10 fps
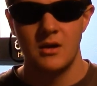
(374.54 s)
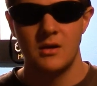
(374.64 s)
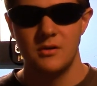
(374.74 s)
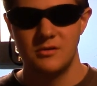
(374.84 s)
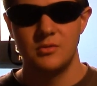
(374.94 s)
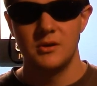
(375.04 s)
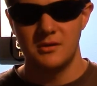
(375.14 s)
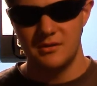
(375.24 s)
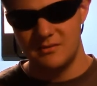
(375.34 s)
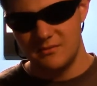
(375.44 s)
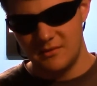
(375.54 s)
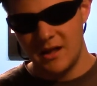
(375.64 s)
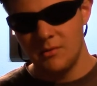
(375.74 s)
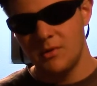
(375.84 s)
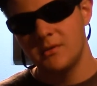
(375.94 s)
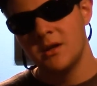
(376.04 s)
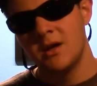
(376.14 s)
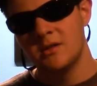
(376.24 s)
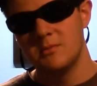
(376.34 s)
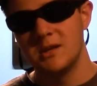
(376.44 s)
There's really for that one,
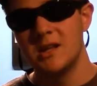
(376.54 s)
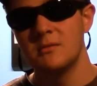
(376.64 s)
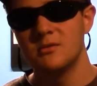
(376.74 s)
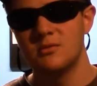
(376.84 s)
the beginning was